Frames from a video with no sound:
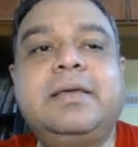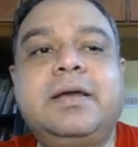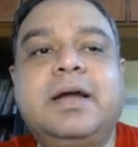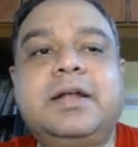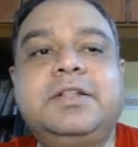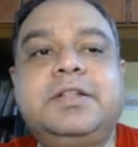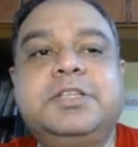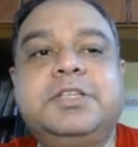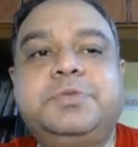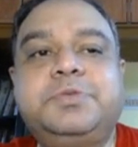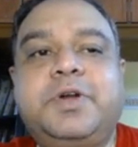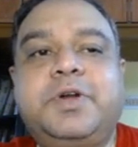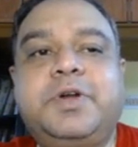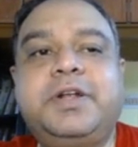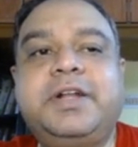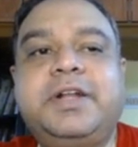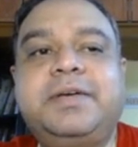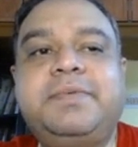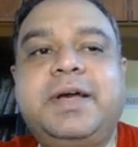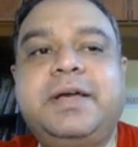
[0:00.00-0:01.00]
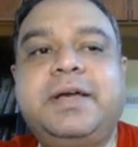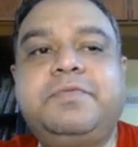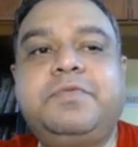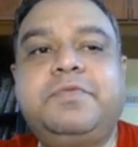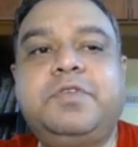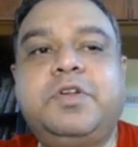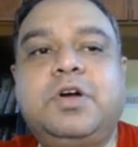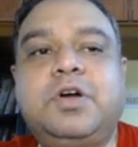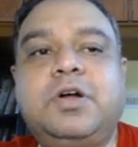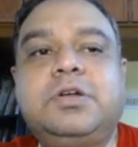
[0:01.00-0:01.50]
At this point in time, I have
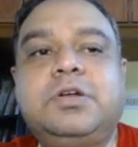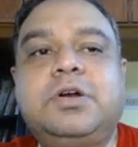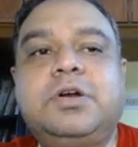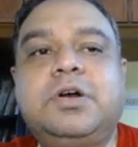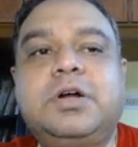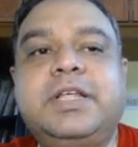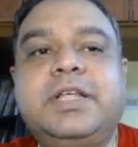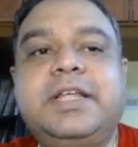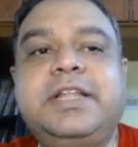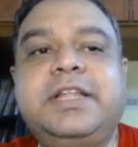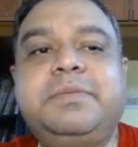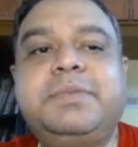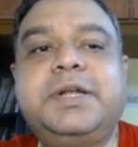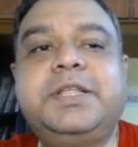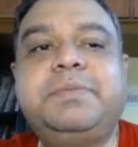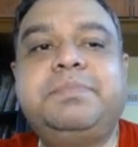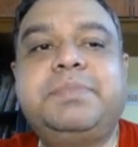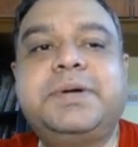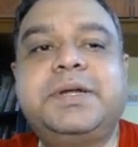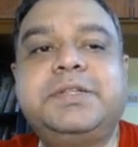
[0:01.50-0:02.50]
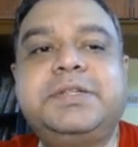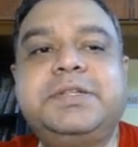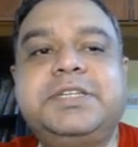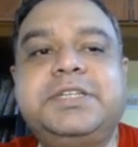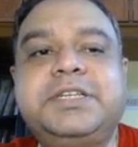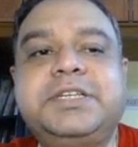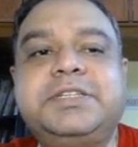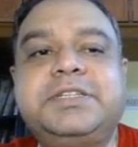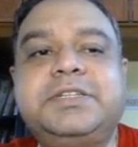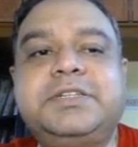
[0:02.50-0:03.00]
not got anybody
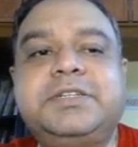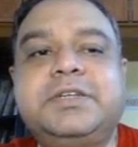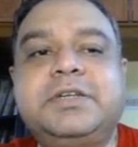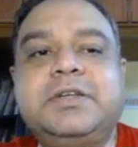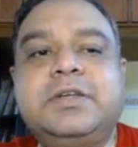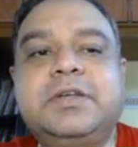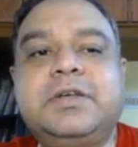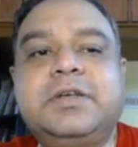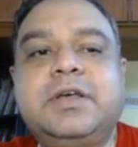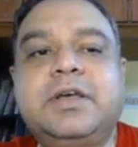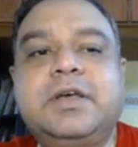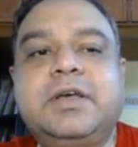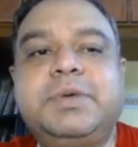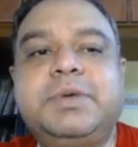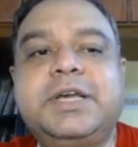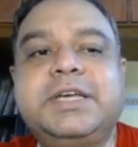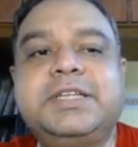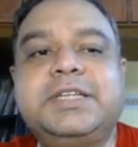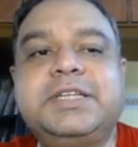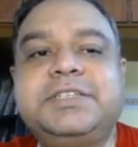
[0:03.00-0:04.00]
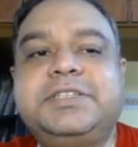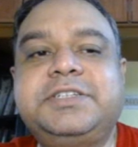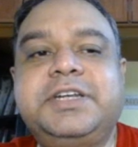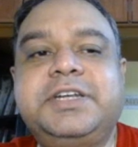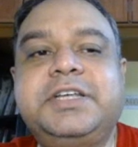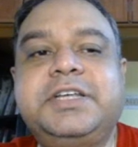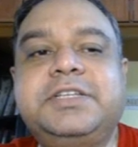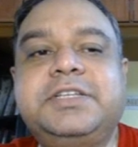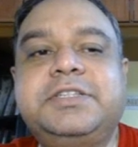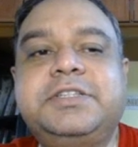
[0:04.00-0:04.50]
purchased, because
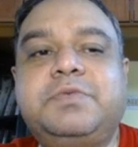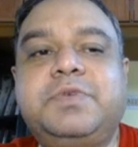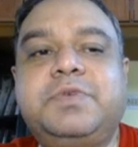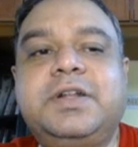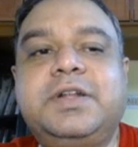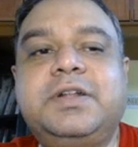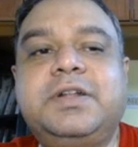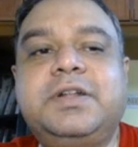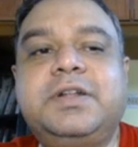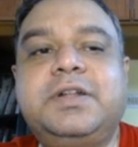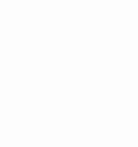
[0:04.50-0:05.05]
yesterday is the one we